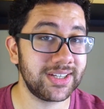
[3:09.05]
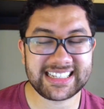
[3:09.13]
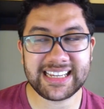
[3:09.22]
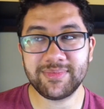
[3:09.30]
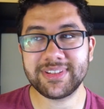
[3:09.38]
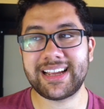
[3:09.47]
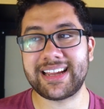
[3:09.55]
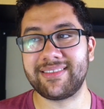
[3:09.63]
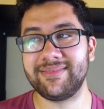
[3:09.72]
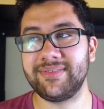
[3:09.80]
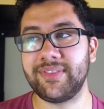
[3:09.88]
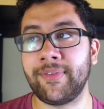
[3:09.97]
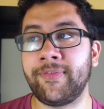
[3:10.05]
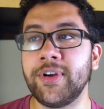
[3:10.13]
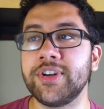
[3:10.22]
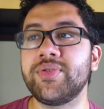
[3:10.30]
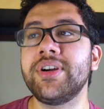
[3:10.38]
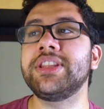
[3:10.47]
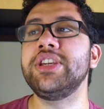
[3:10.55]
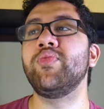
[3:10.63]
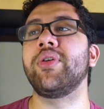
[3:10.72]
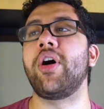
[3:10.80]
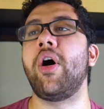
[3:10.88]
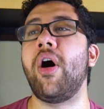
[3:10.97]
It seems like for a truck that you
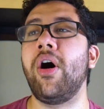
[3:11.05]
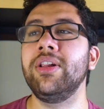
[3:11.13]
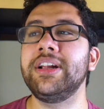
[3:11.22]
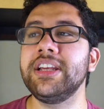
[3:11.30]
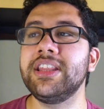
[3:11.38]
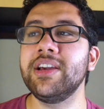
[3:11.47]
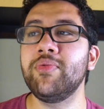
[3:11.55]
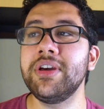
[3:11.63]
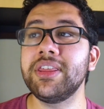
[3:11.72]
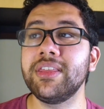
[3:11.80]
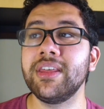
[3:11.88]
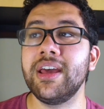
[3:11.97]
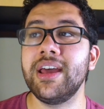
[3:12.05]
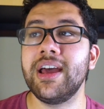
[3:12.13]
want to haul anything with,